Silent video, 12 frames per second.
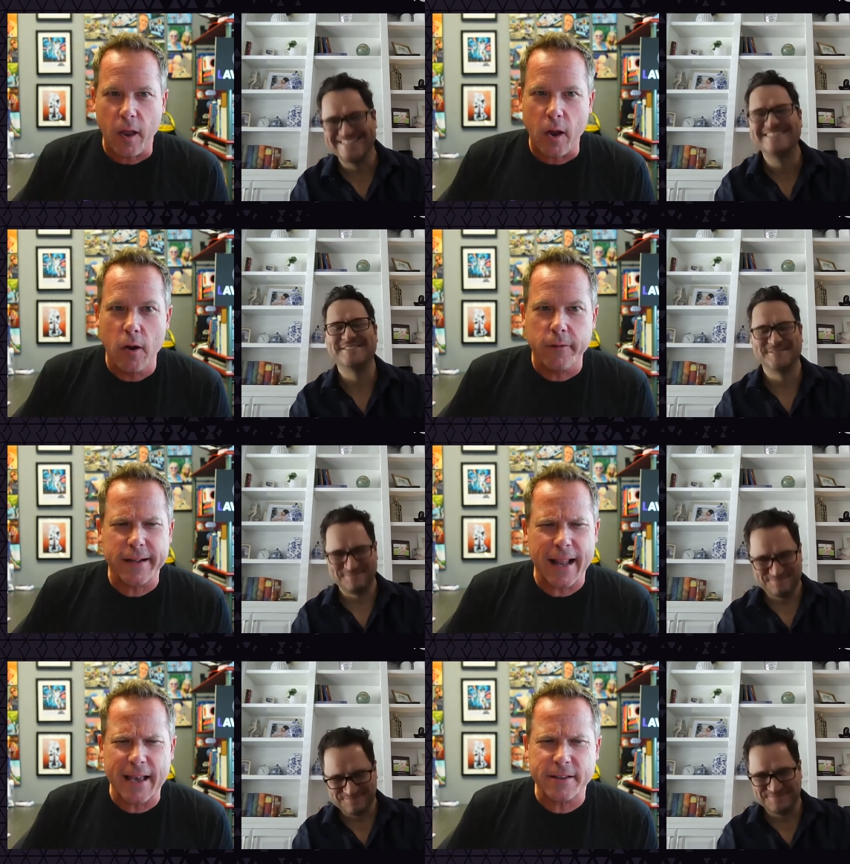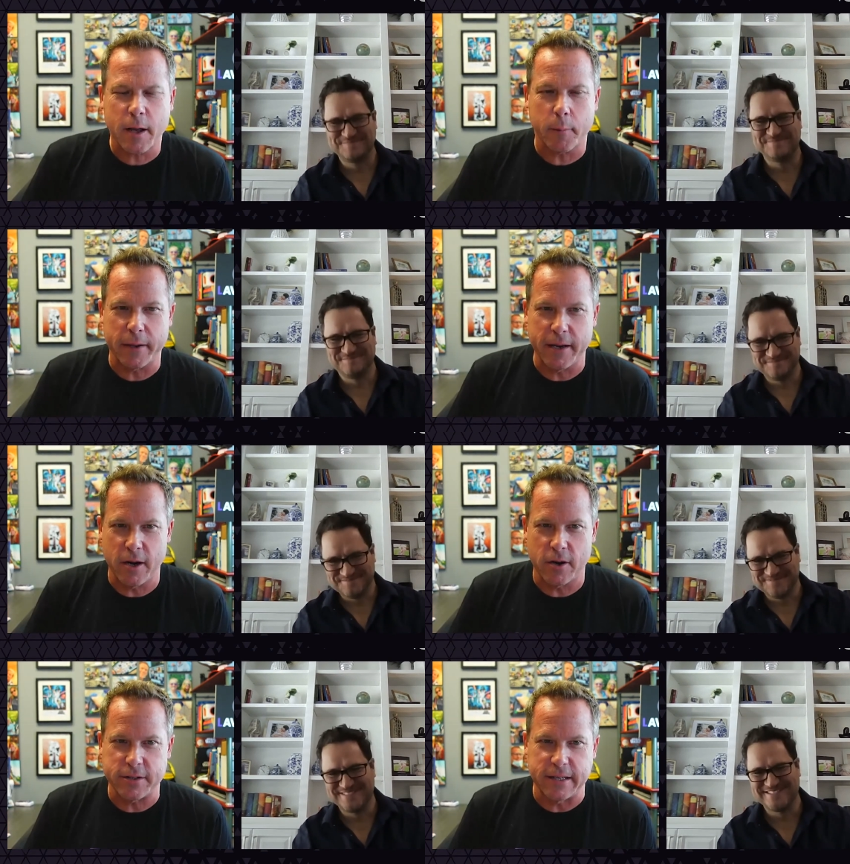Speaker 1: over the last couple of
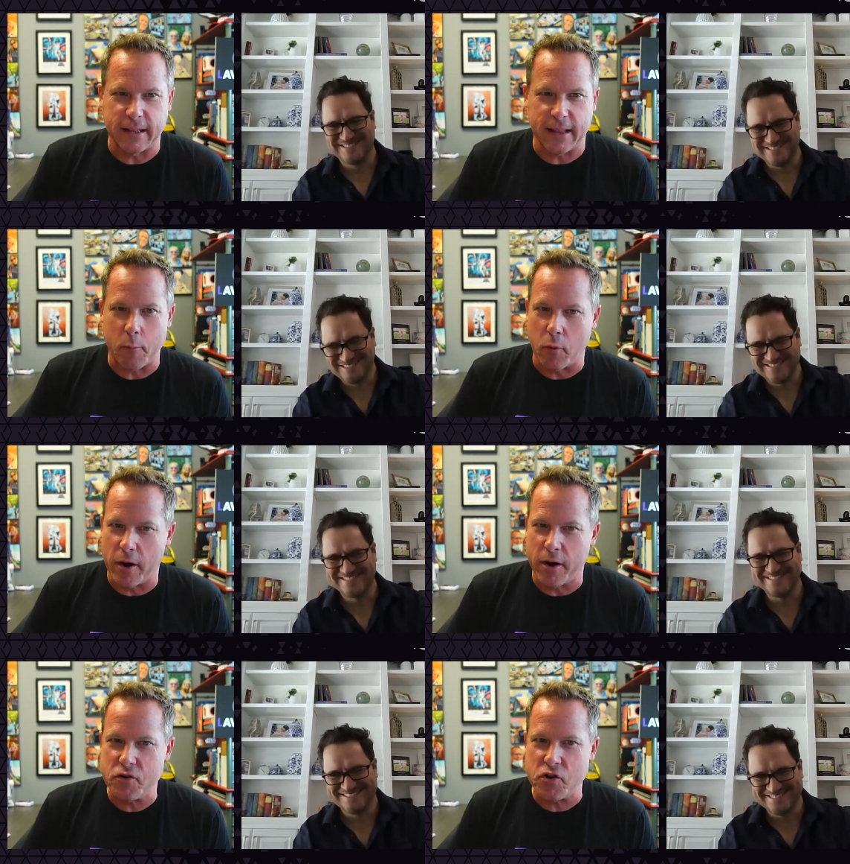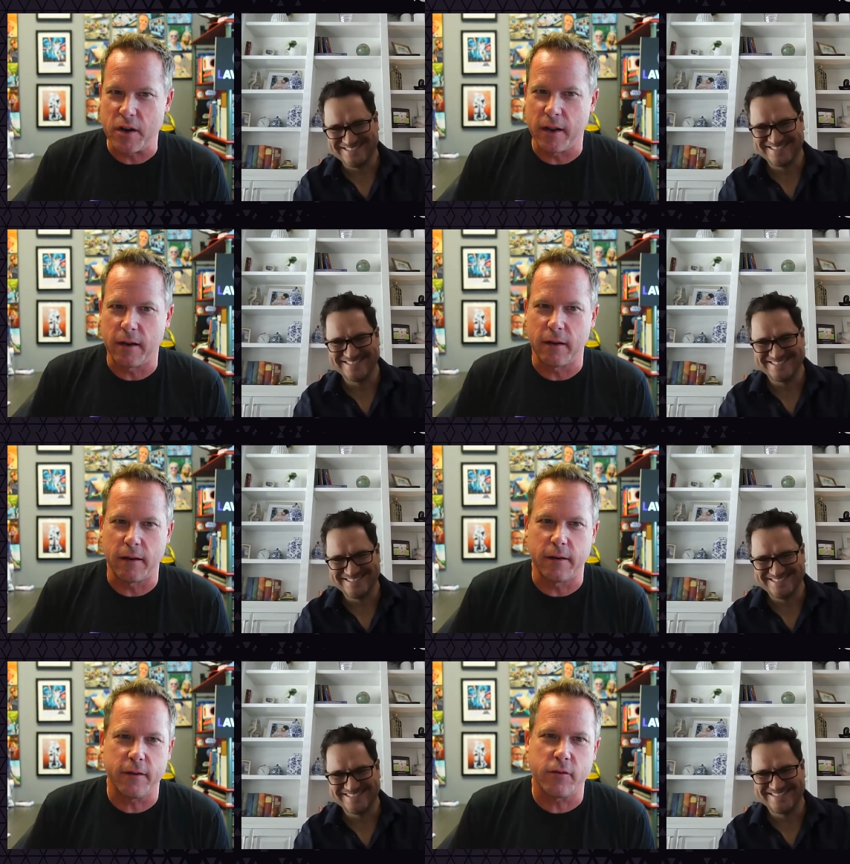years in collaboration and
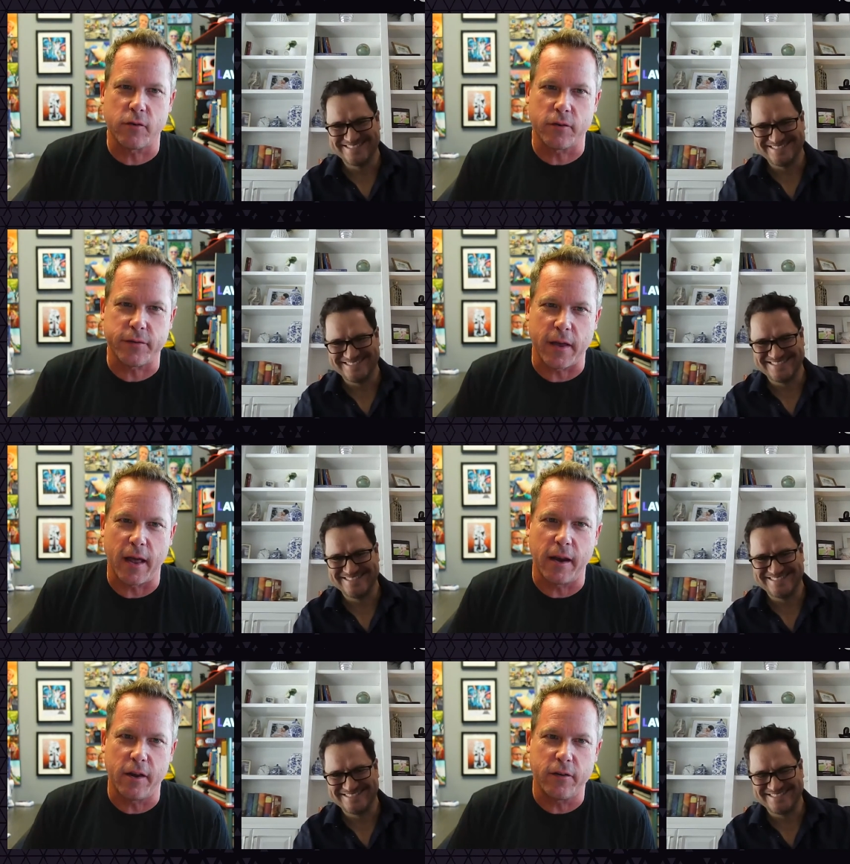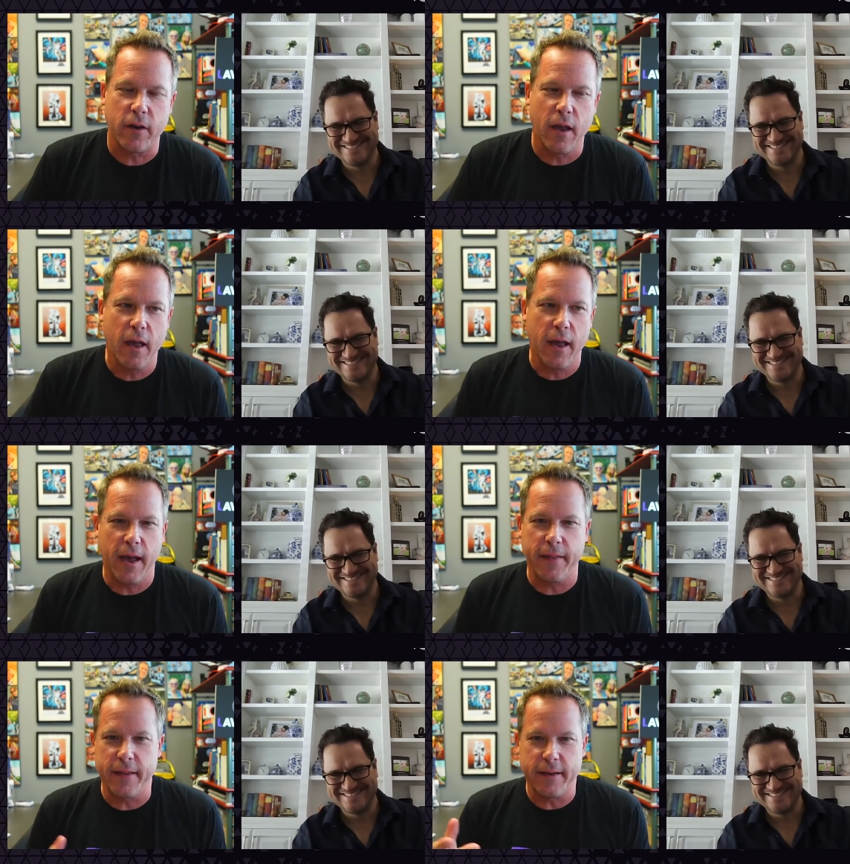in digital signage,
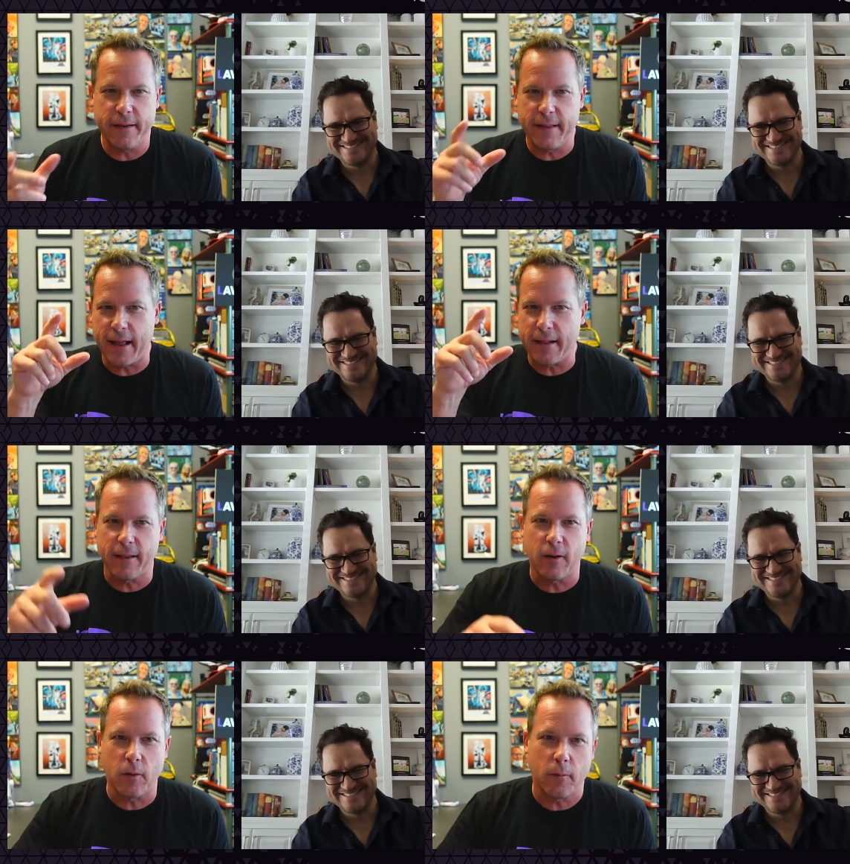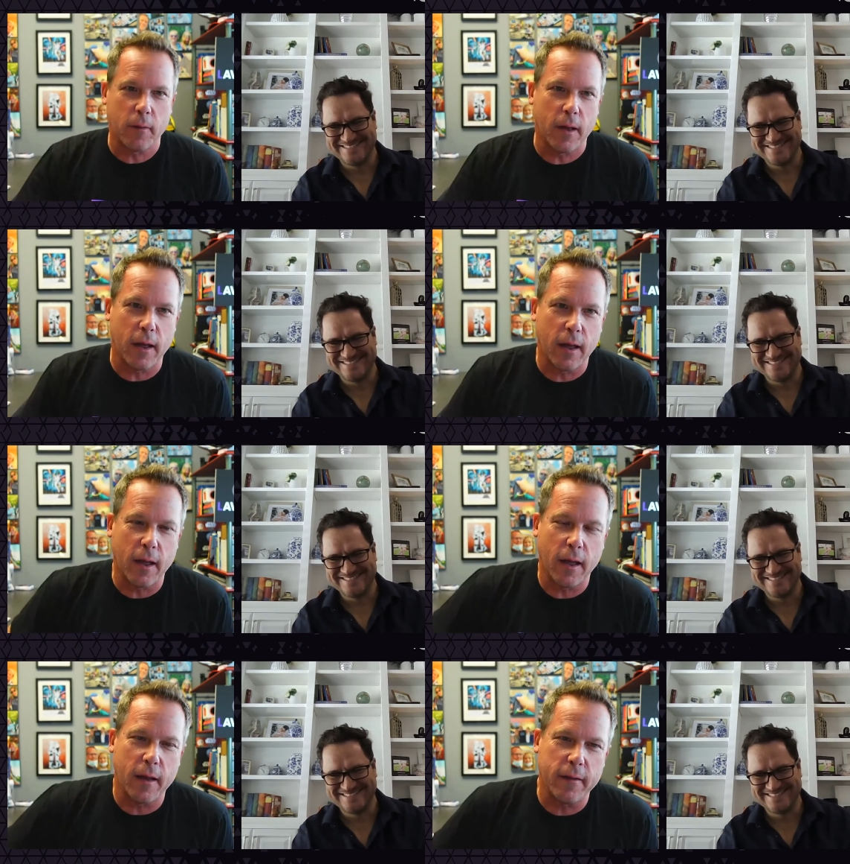and then that little
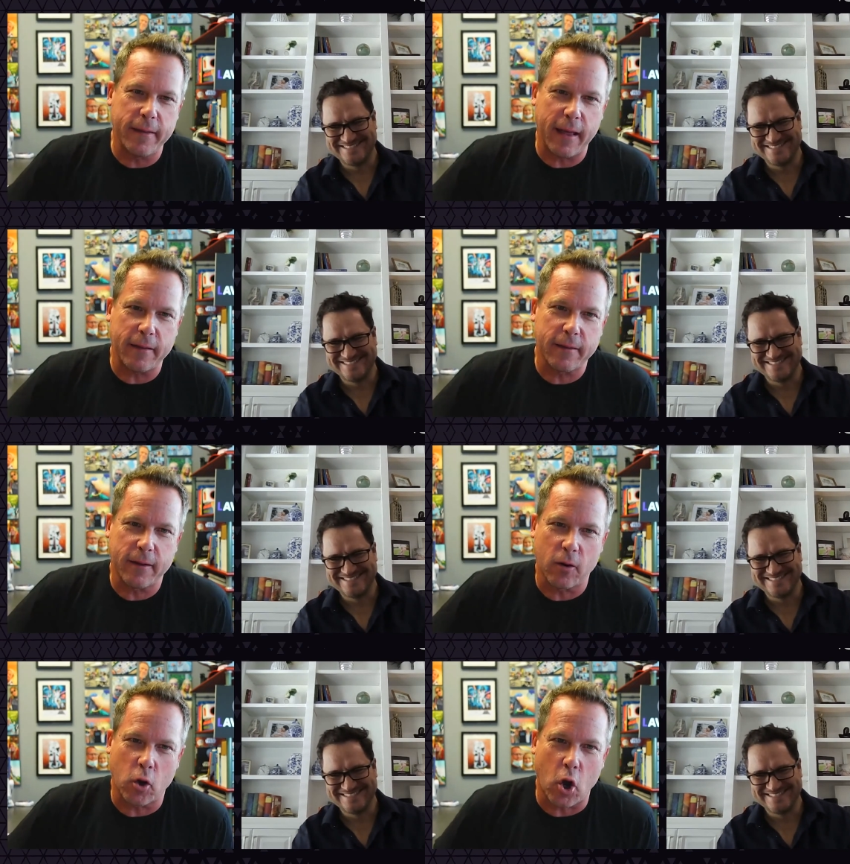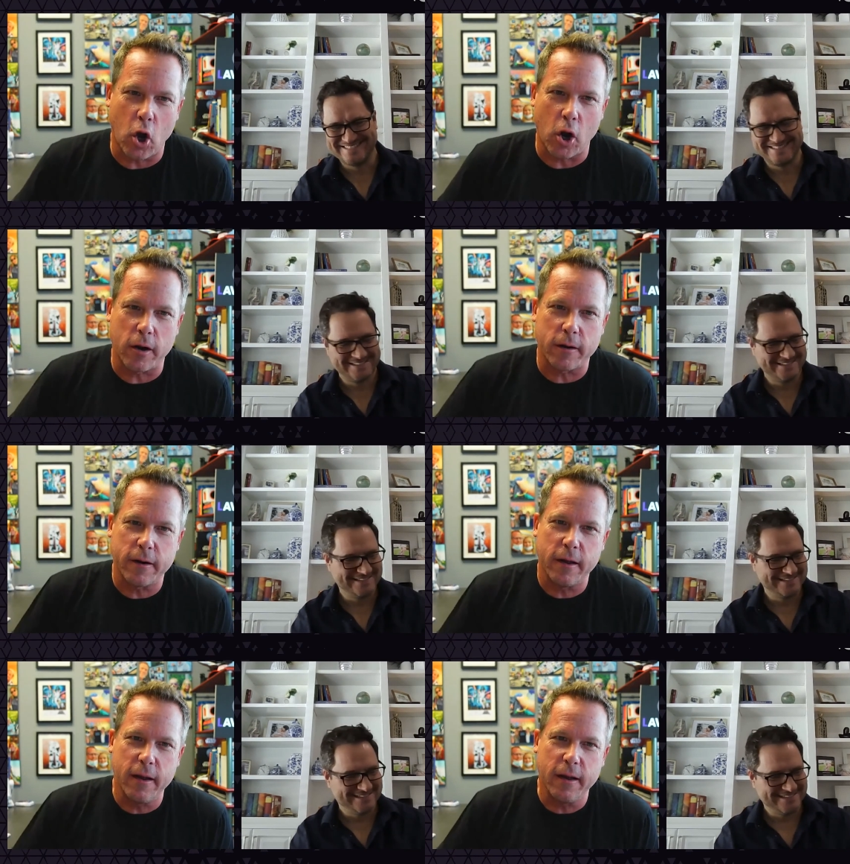uh, that little
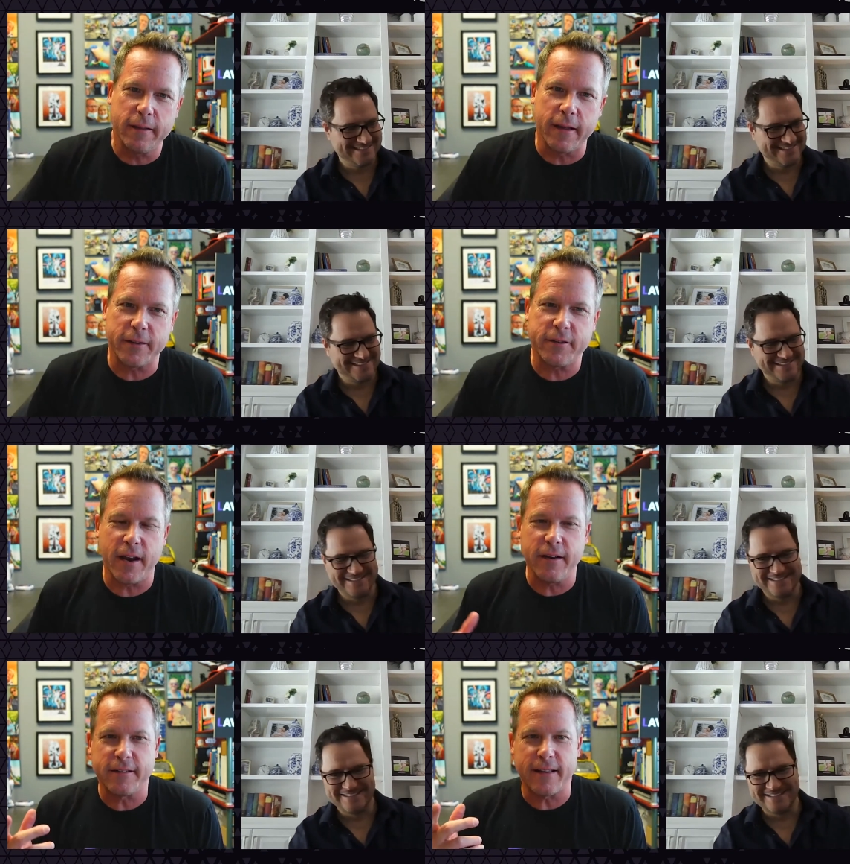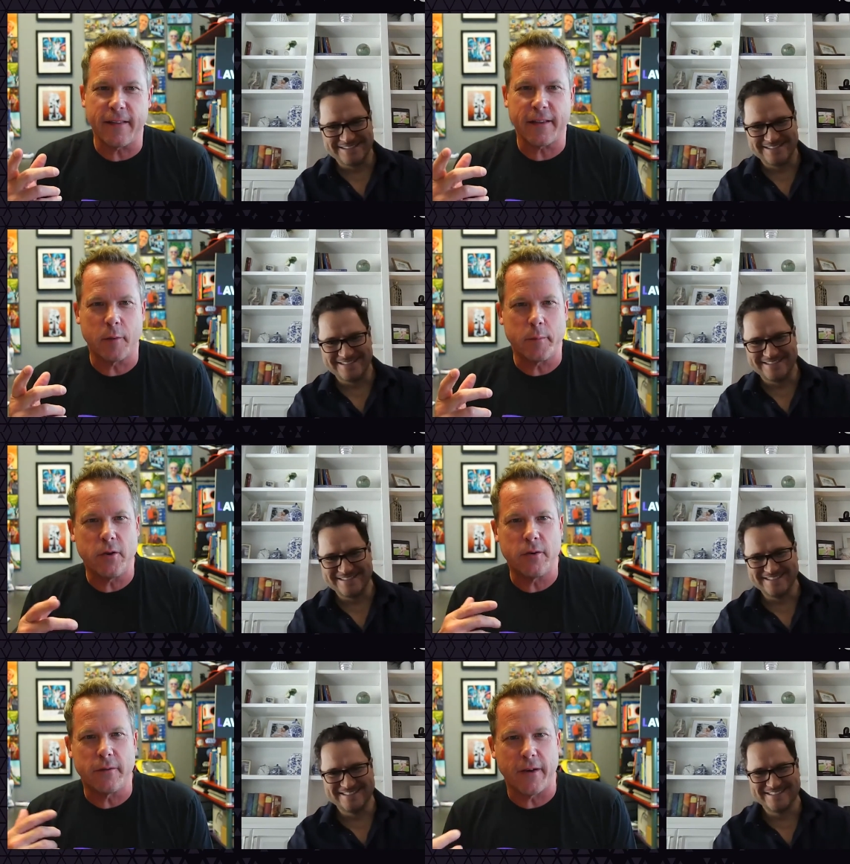card that changes out the
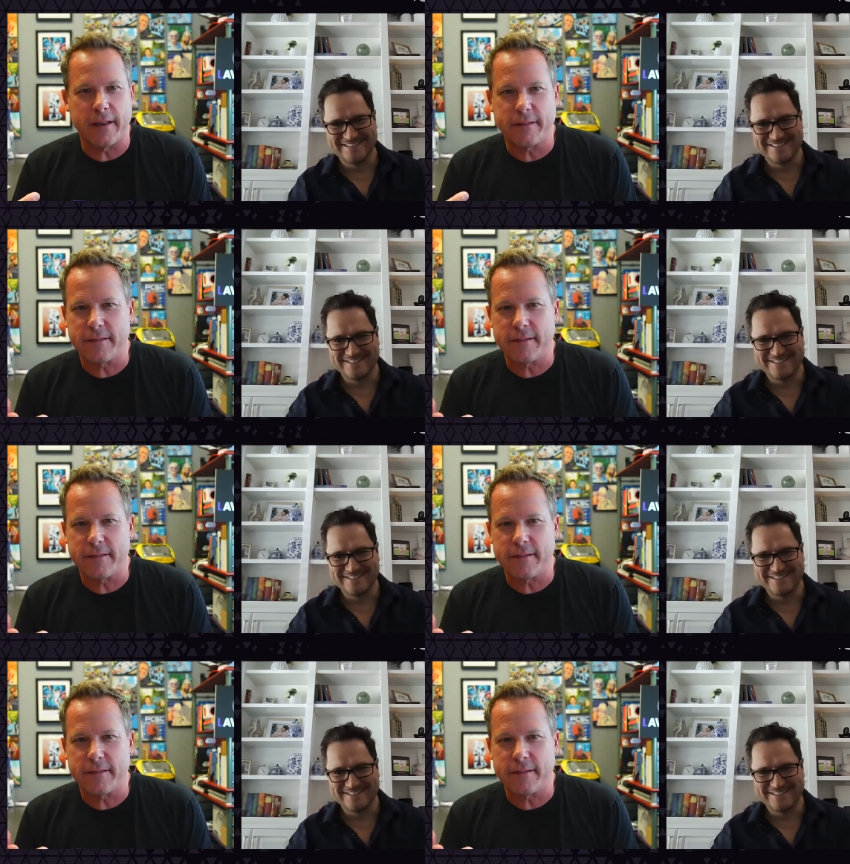compute device